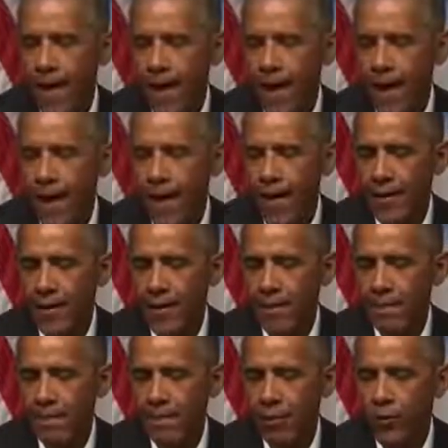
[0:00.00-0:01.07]
And
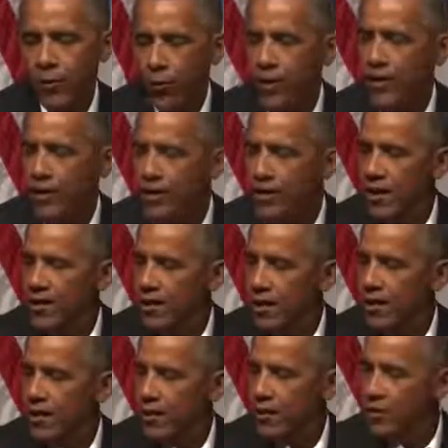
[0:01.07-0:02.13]
for 3 years, I
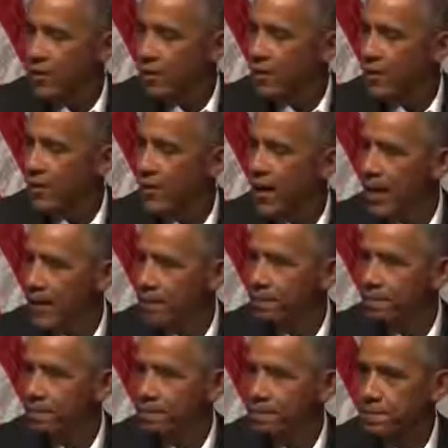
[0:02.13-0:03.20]
tried to do something about it.
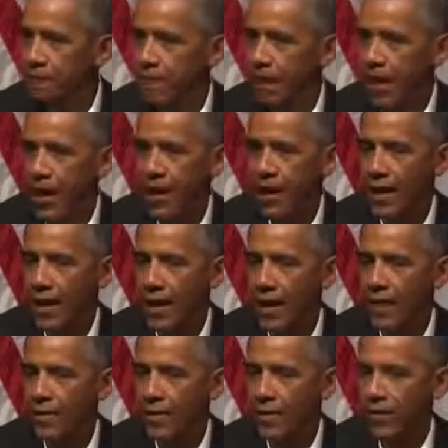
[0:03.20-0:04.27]
And
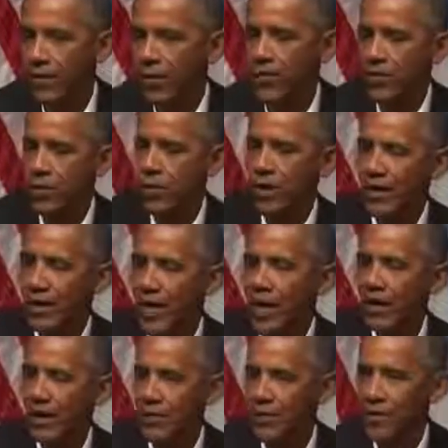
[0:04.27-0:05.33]
I am the first to
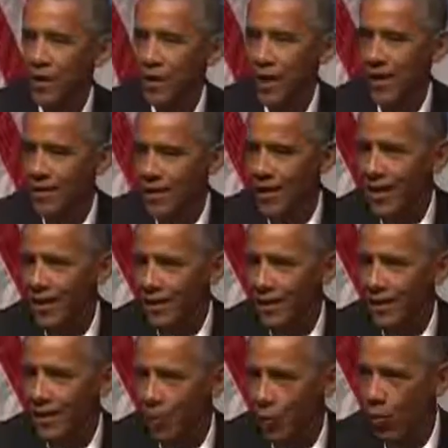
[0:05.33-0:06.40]
acknowledge that I did not
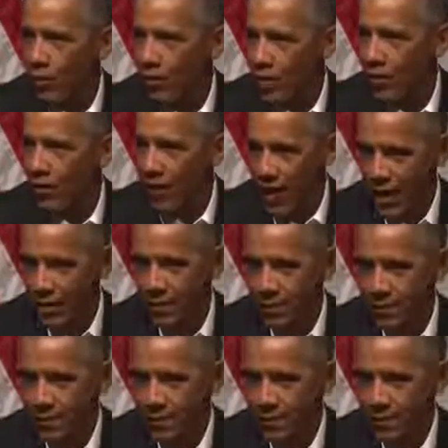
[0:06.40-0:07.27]
set the world on fire,